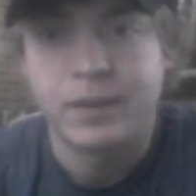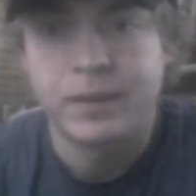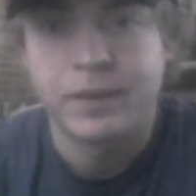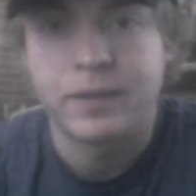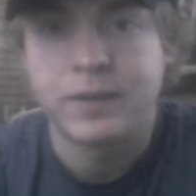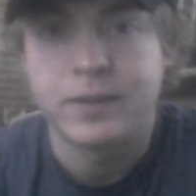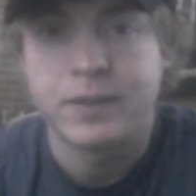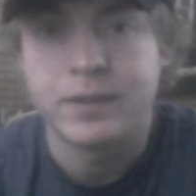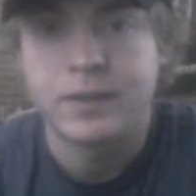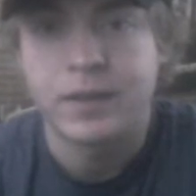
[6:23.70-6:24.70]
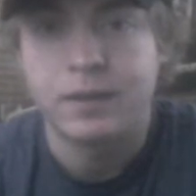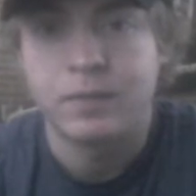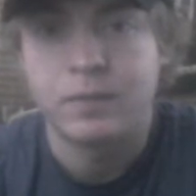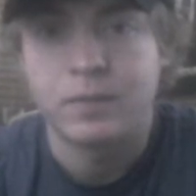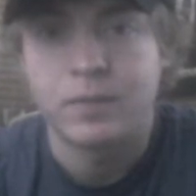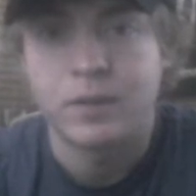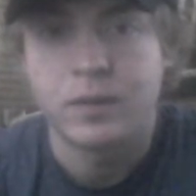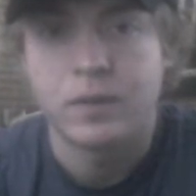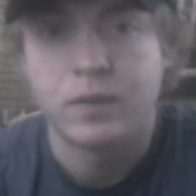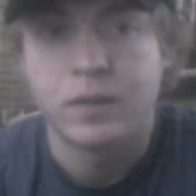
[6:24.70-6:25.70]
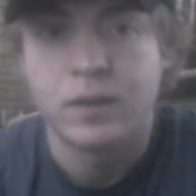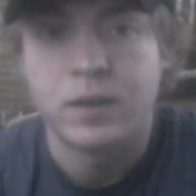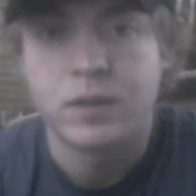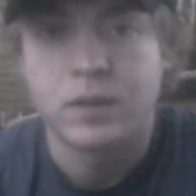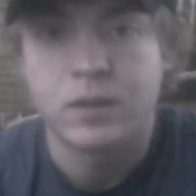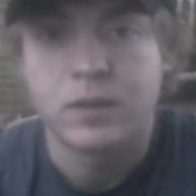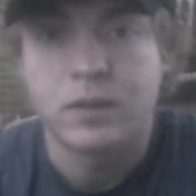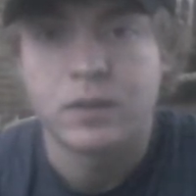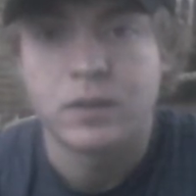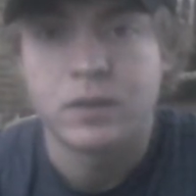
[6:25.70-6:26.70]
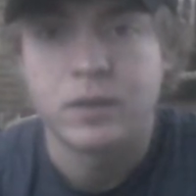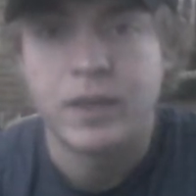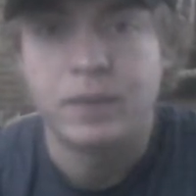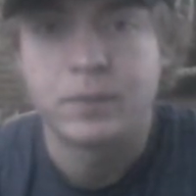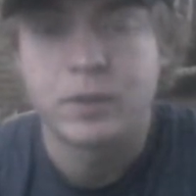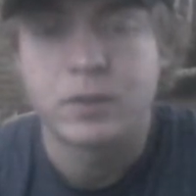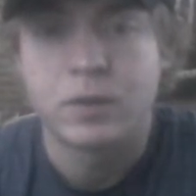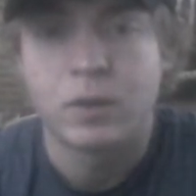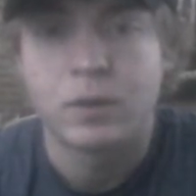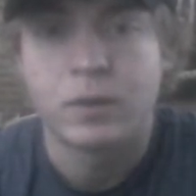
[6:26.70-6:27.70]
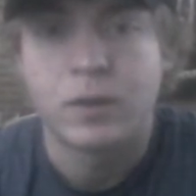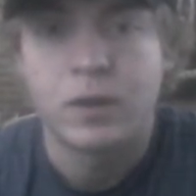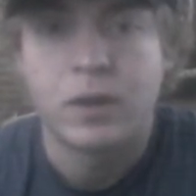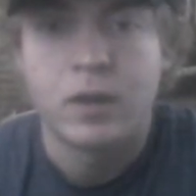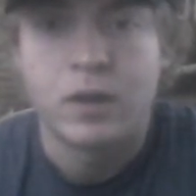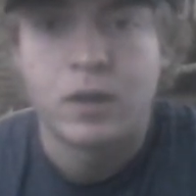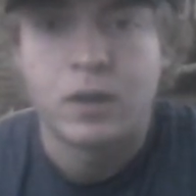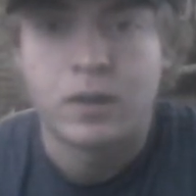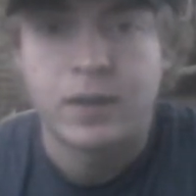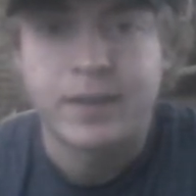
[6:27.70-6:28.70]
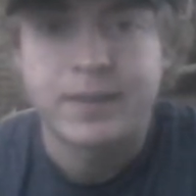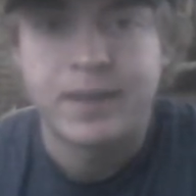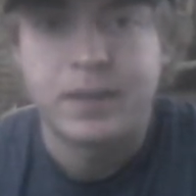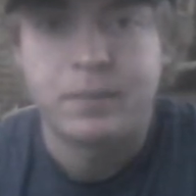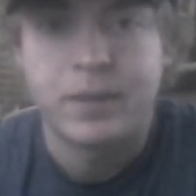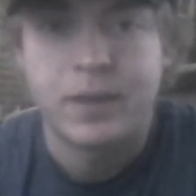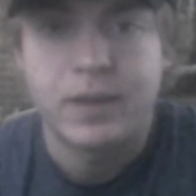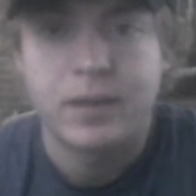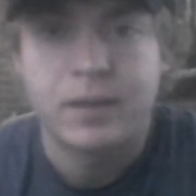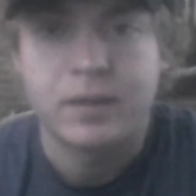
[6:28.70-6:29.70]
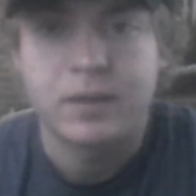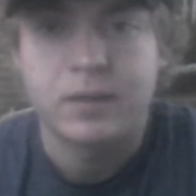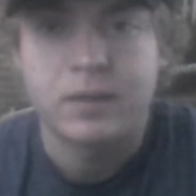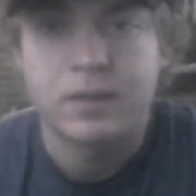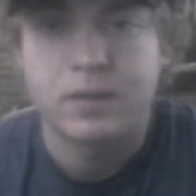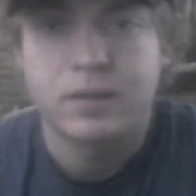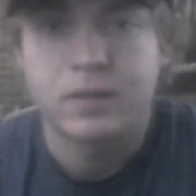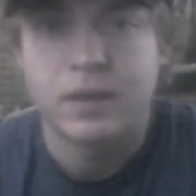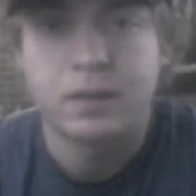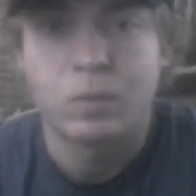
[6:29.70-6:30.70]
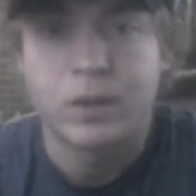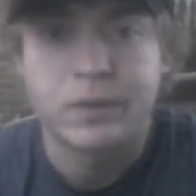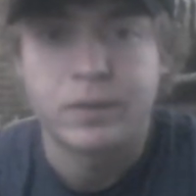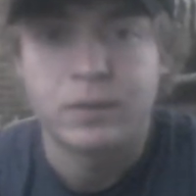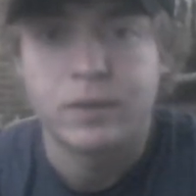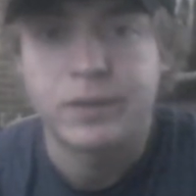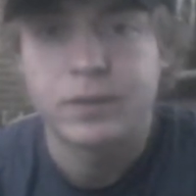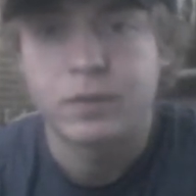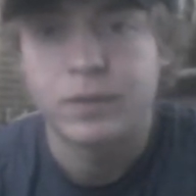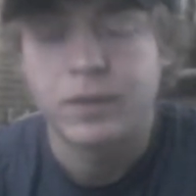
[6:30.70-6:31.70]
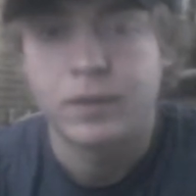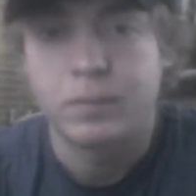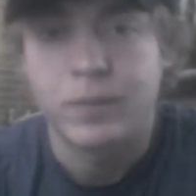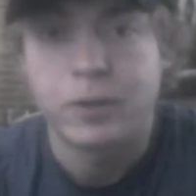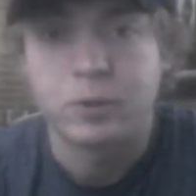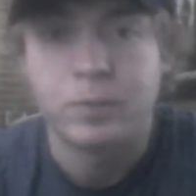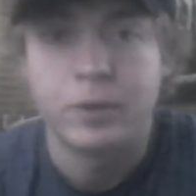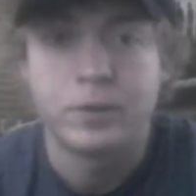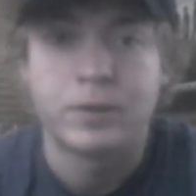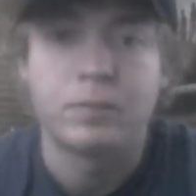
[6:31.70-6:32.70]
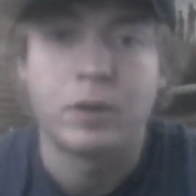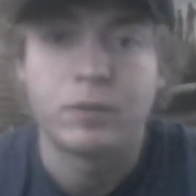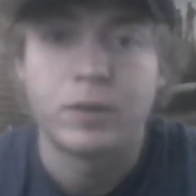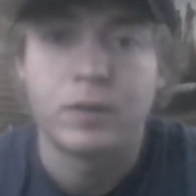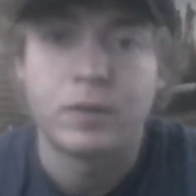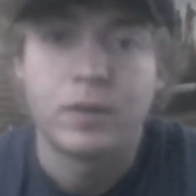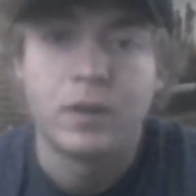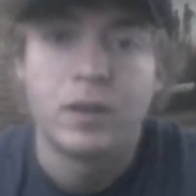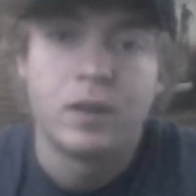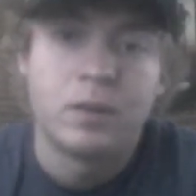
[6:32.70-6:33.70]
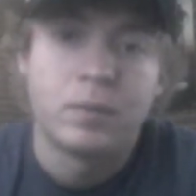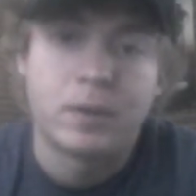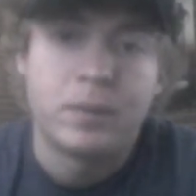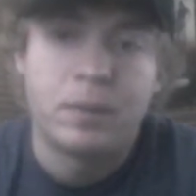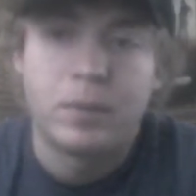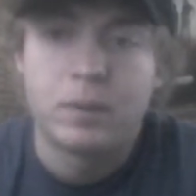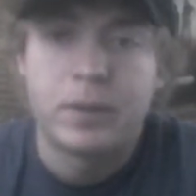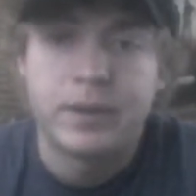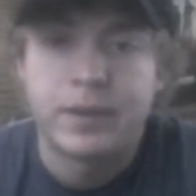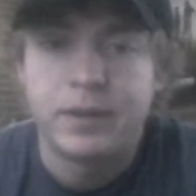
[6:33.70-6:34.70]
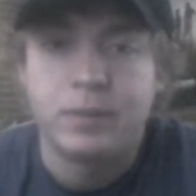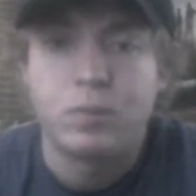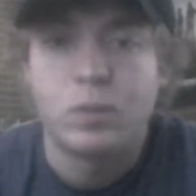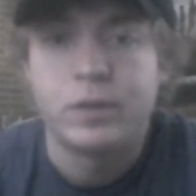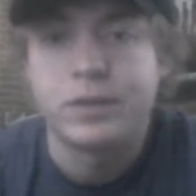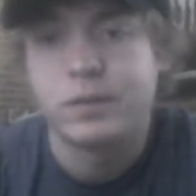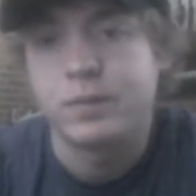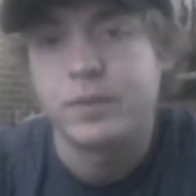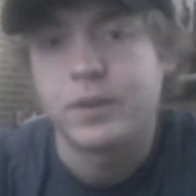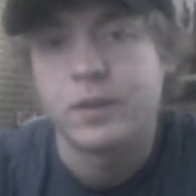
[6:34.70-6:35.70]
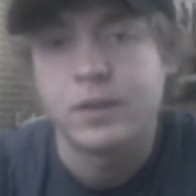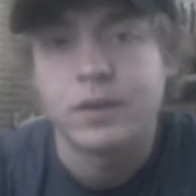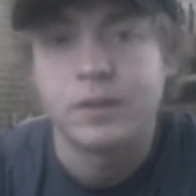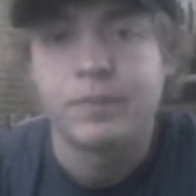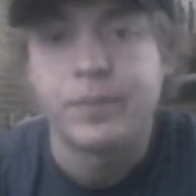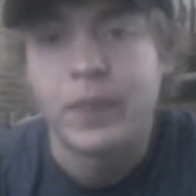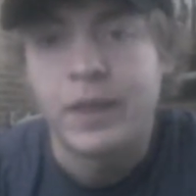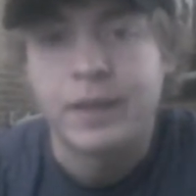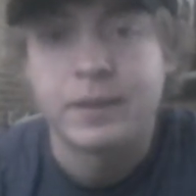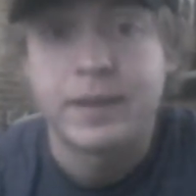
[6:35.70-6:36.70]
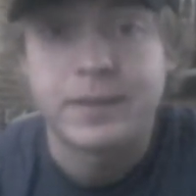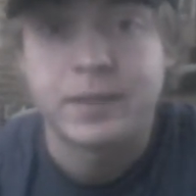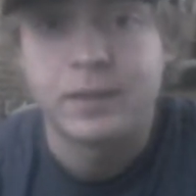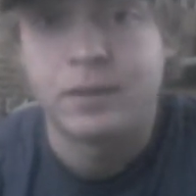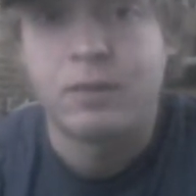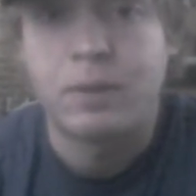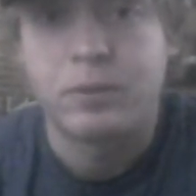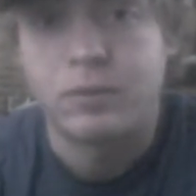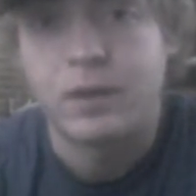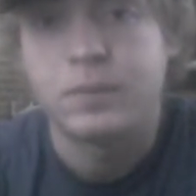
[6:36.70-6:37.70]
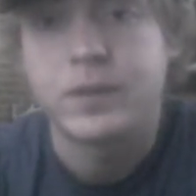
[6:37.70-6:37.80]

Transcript: I think this is his second uh, game as a starter. Last game he had, I didn't watch it all. I just saw the Patrick Peterson punt return. I mean, they put up like 19 points, so I mean, yeah, against the crappy Rams.